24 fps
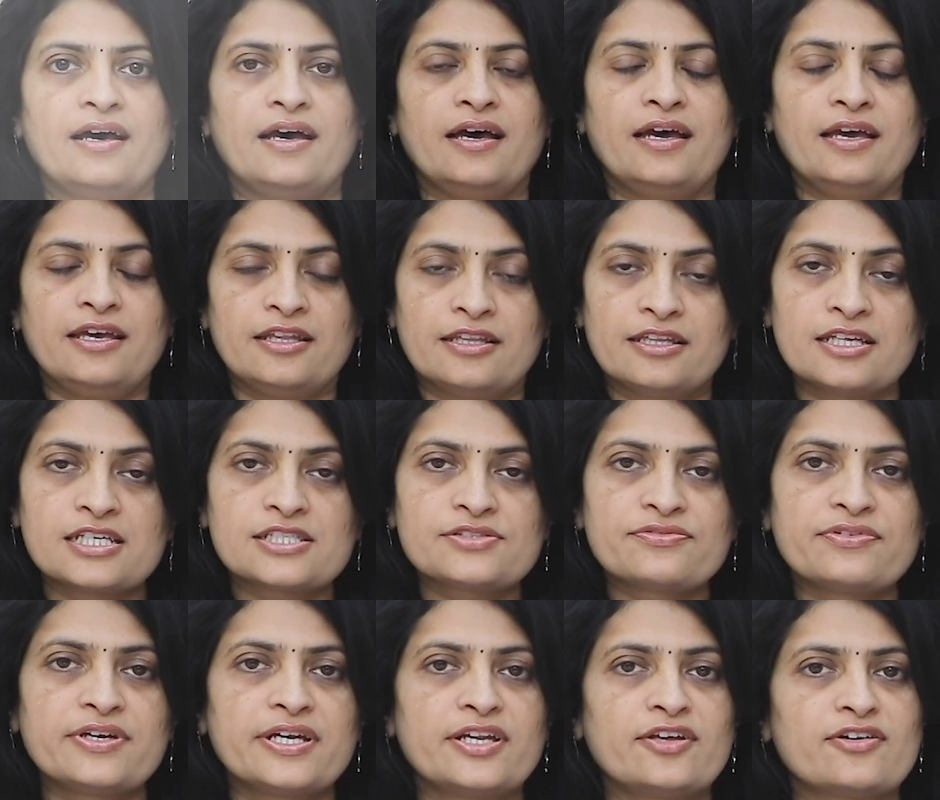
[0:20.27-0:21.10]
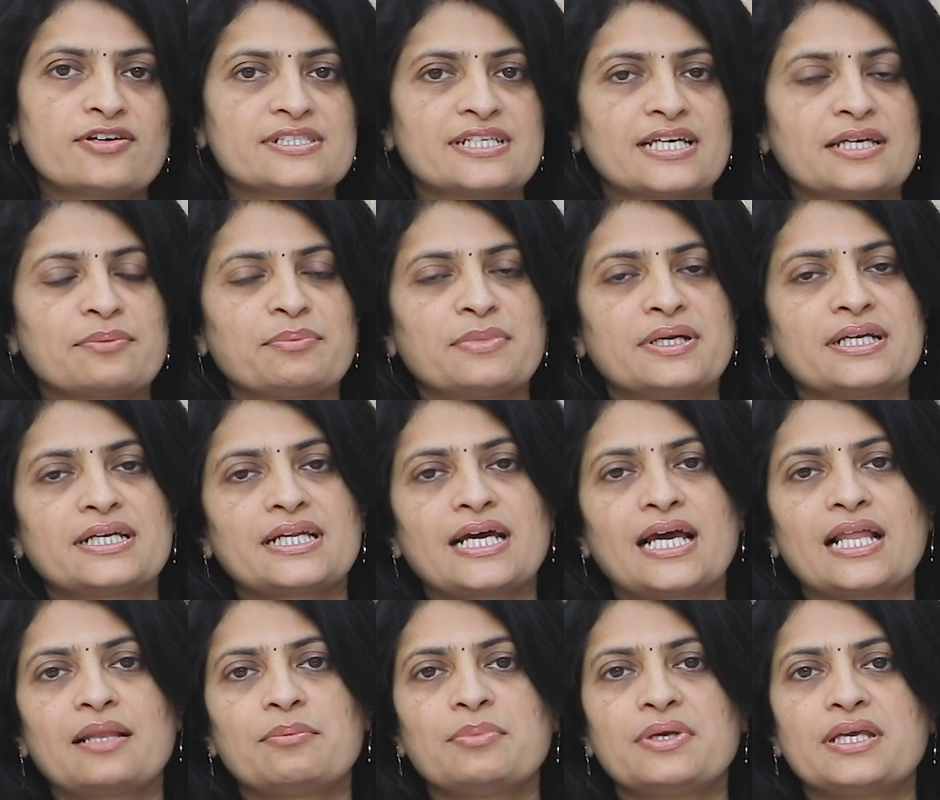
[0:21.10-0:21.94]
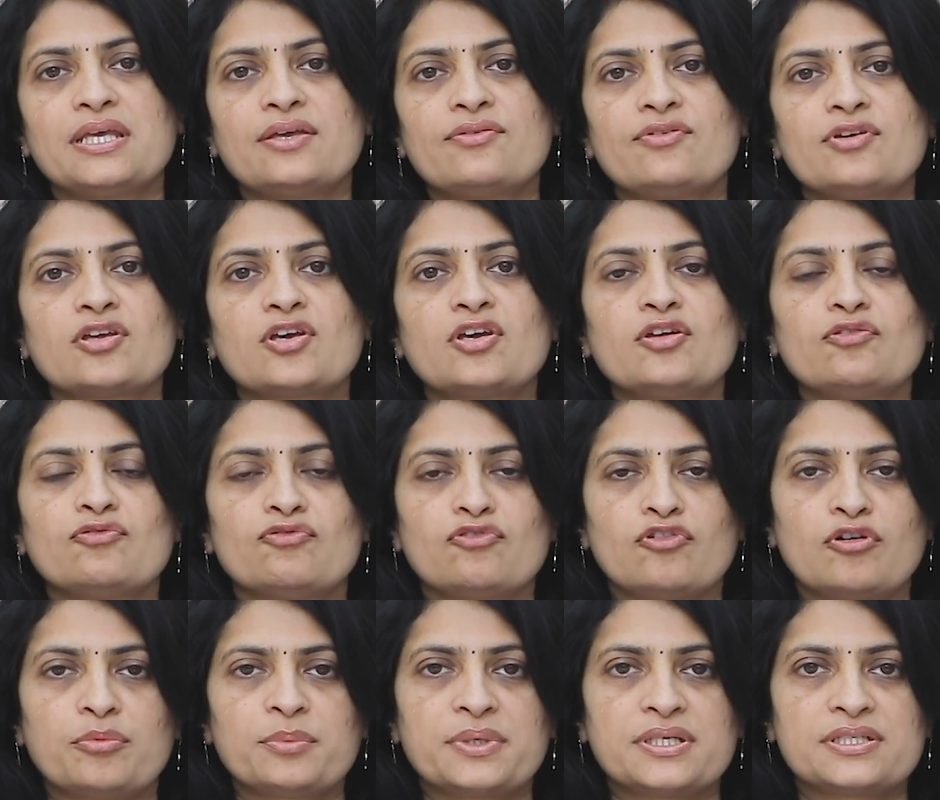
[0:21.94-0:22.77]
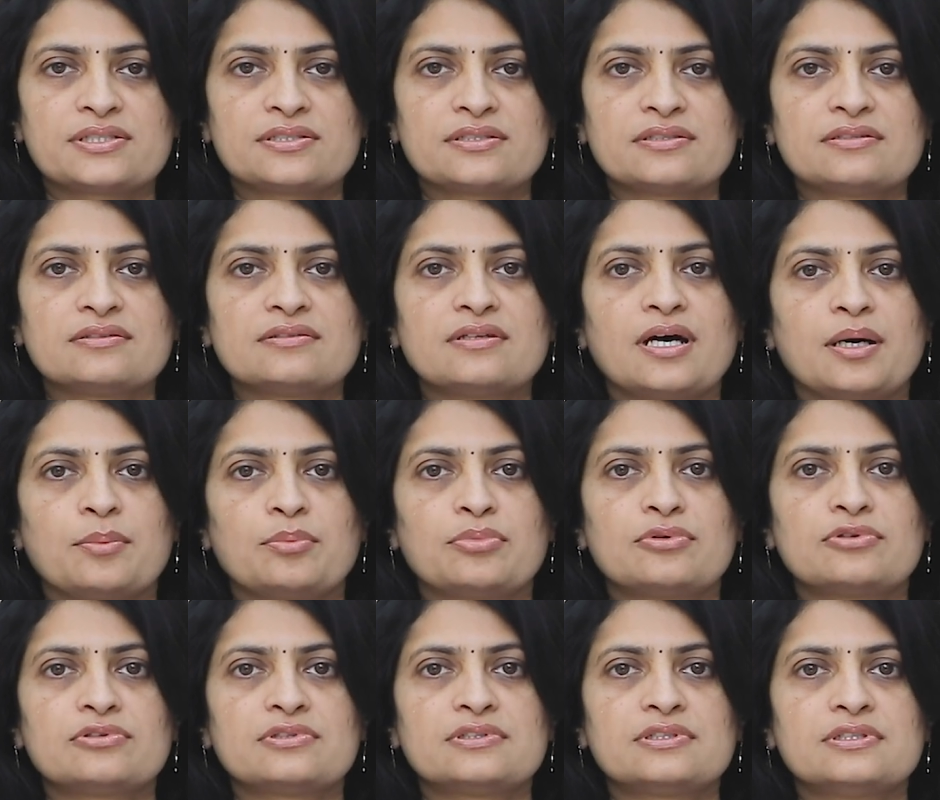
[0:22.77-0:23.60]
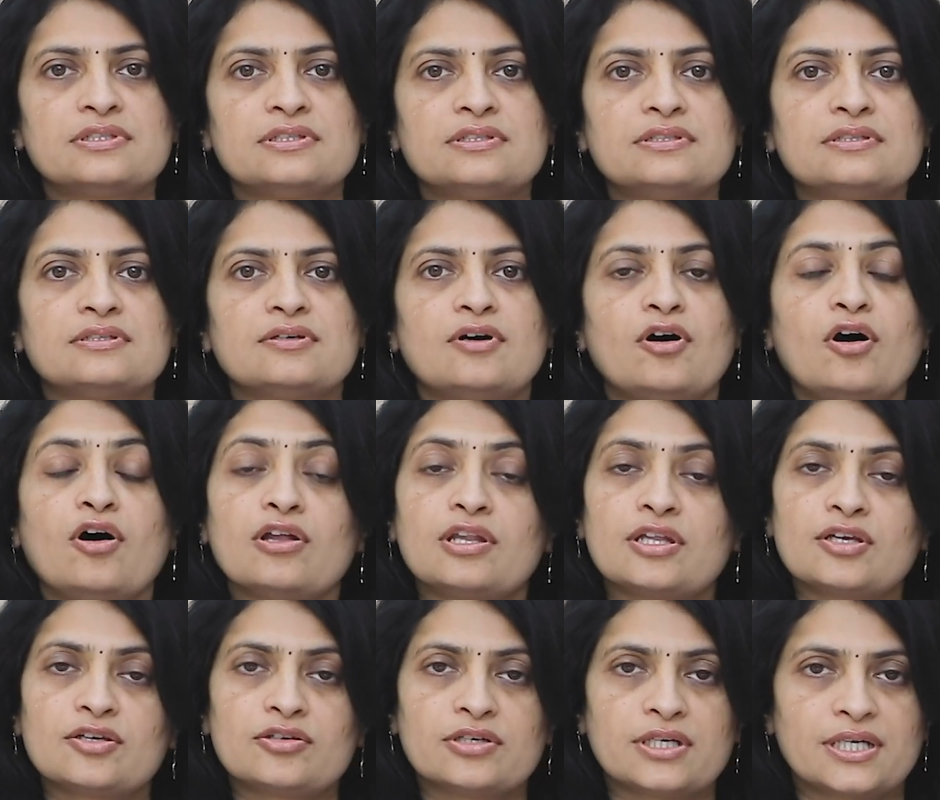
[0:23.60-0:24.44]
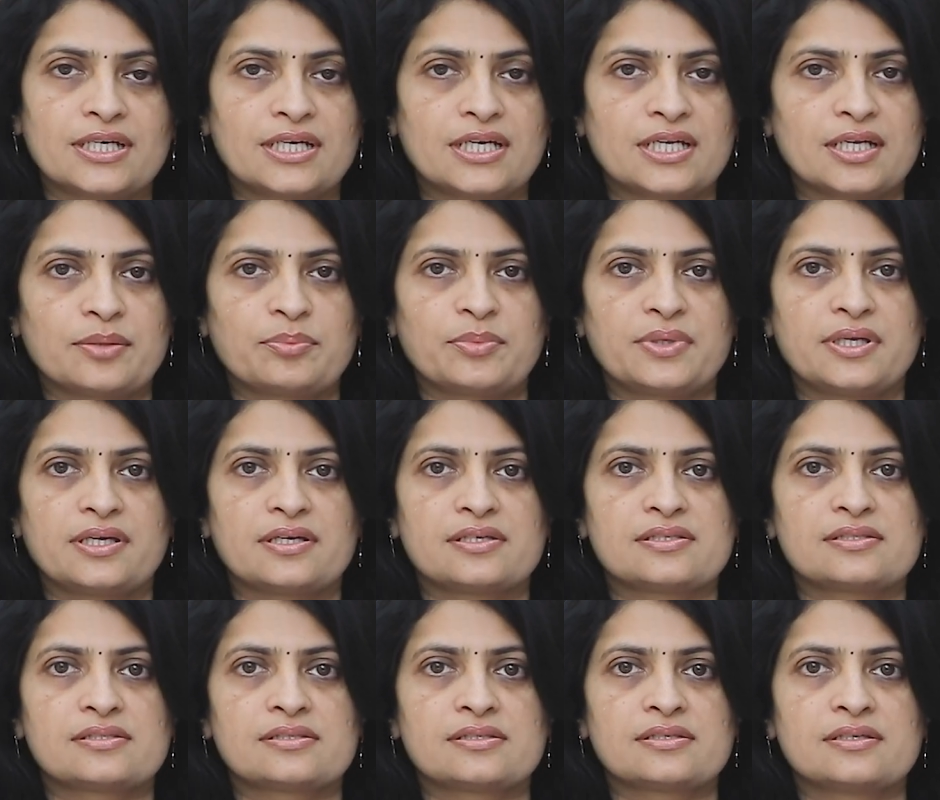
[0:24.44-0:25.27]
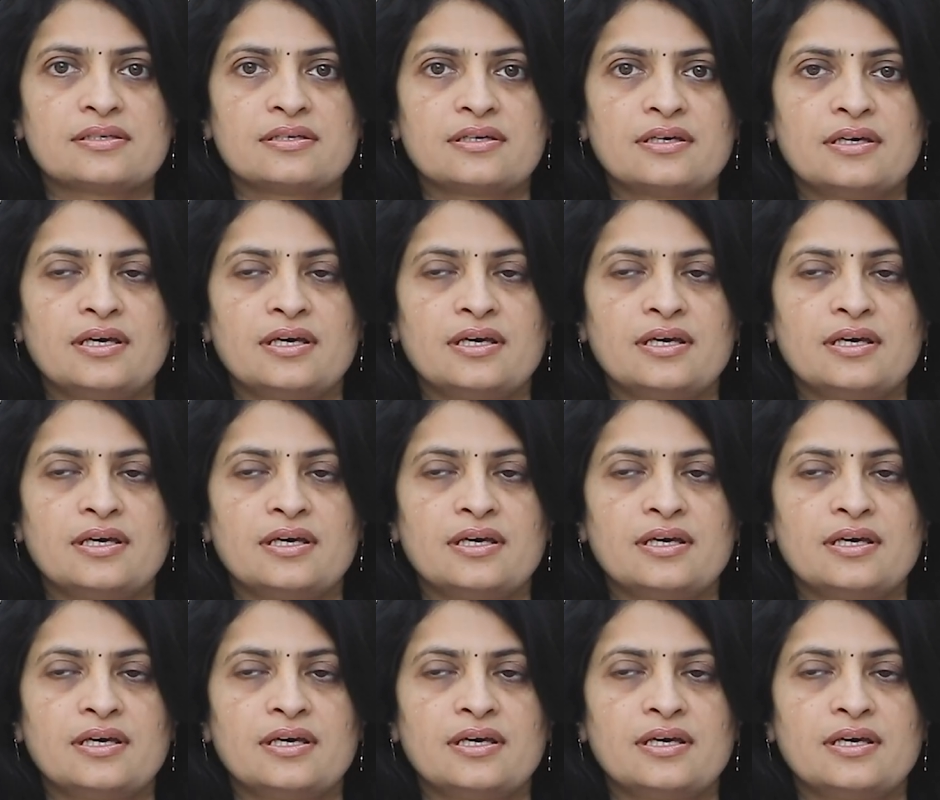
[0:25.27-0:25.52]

In this video segment, I'll be giving you information about the Oligohydramnios.